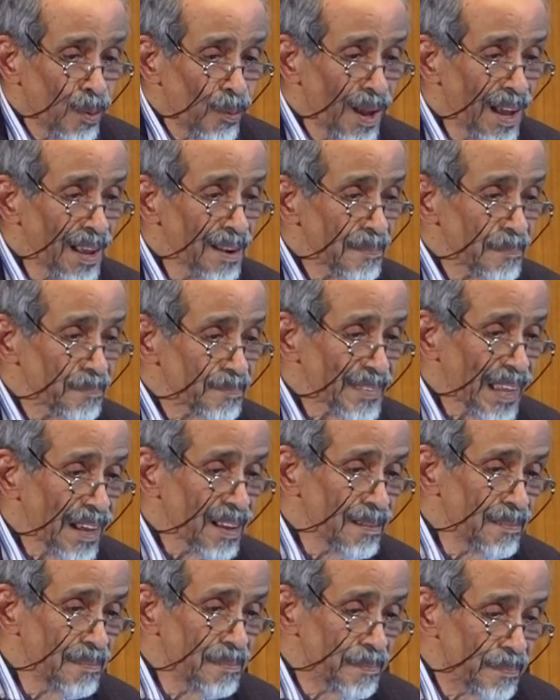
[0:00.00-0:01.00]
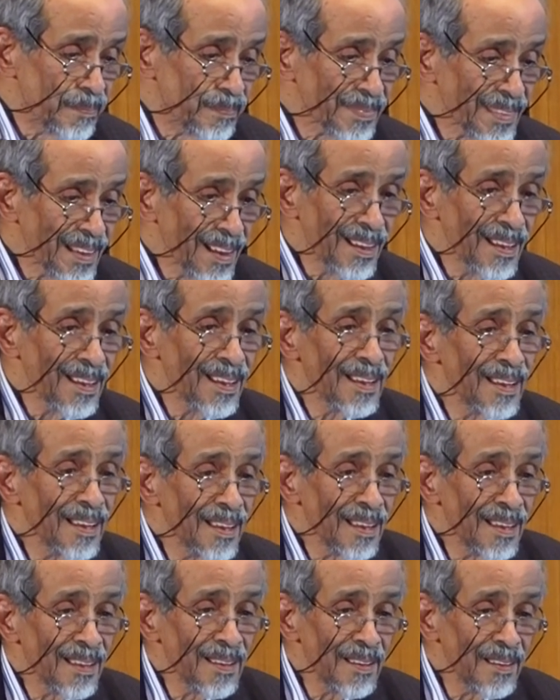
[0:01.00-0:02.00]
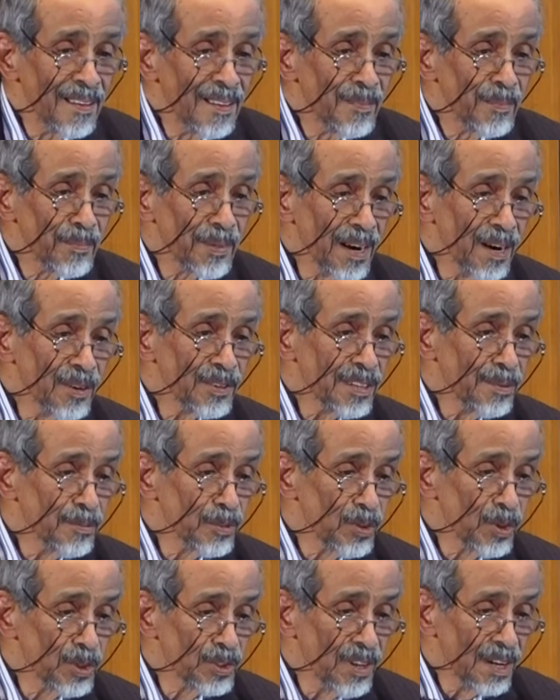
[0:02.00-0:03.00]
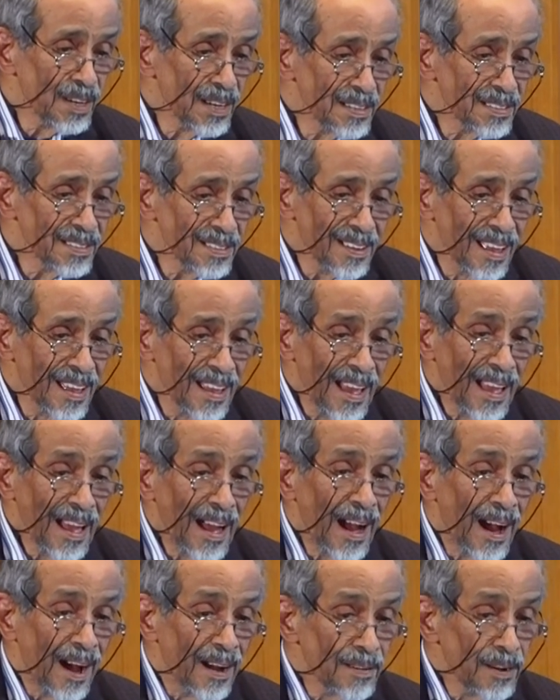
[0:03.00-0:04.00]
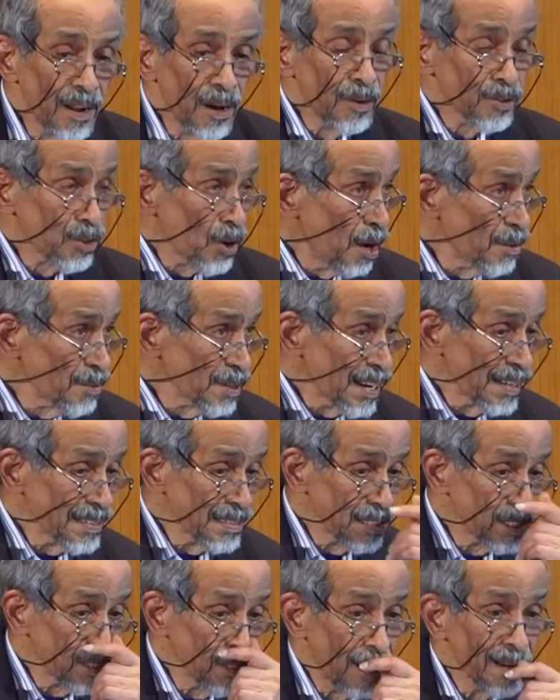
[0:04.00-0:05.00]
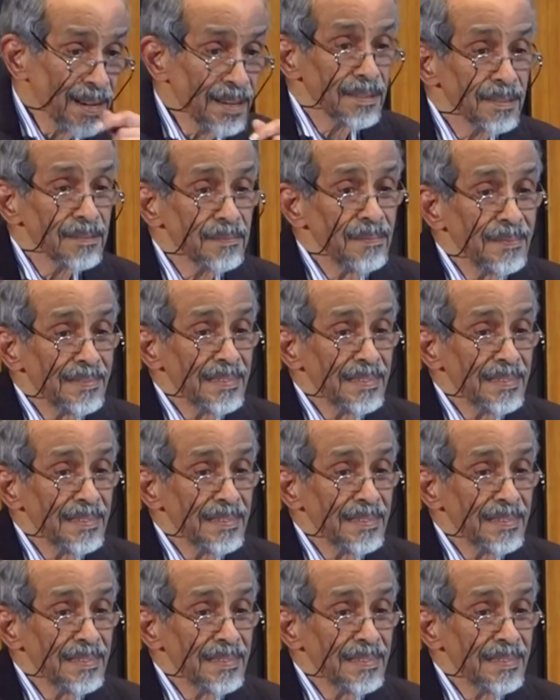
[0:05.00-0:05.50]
Well, I'll pick out some of those knowledge. So how do you get this knowledge?